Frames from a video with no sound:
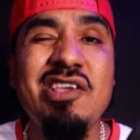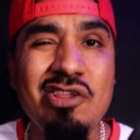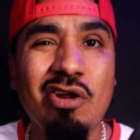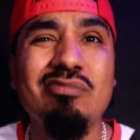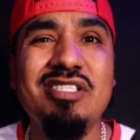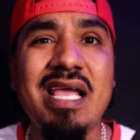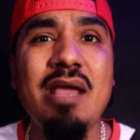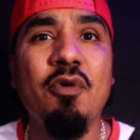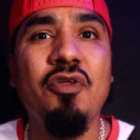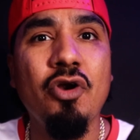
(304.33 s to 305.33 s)
You know what I'm
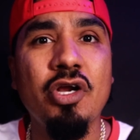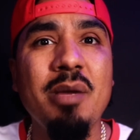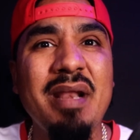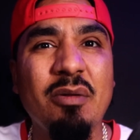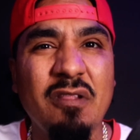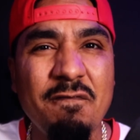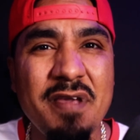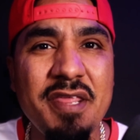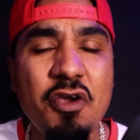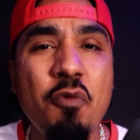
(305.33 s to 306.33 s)
saying? With her coming out with the
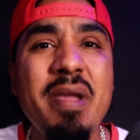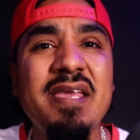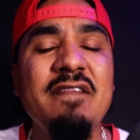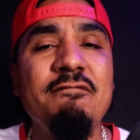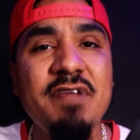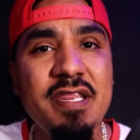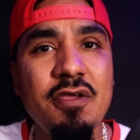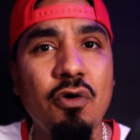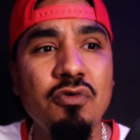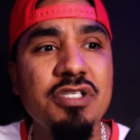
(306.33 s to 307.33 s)
video, making
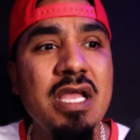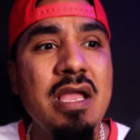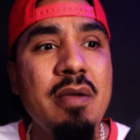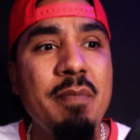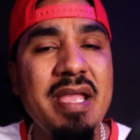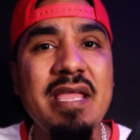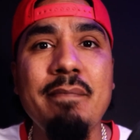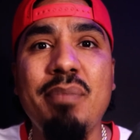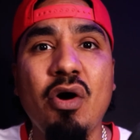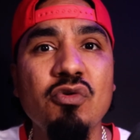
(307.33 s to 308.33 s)
videos, making
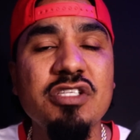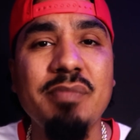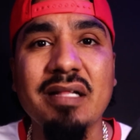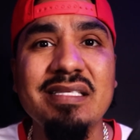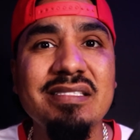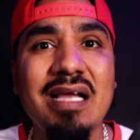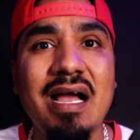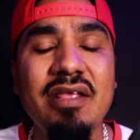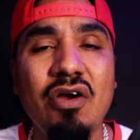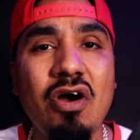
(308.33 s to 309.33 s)
posts about this
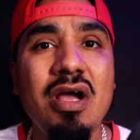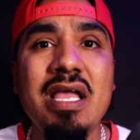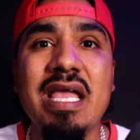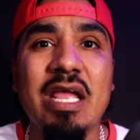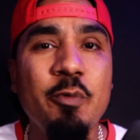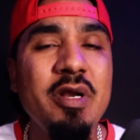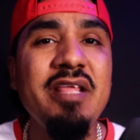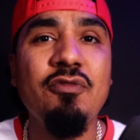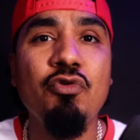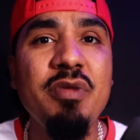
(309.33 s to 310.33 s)
guy, y'all, it really
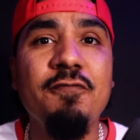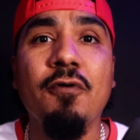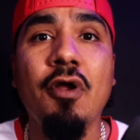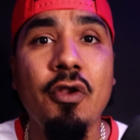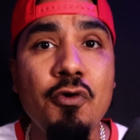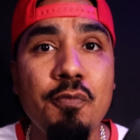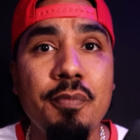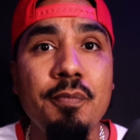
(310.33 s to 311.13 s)
threw me for a loop.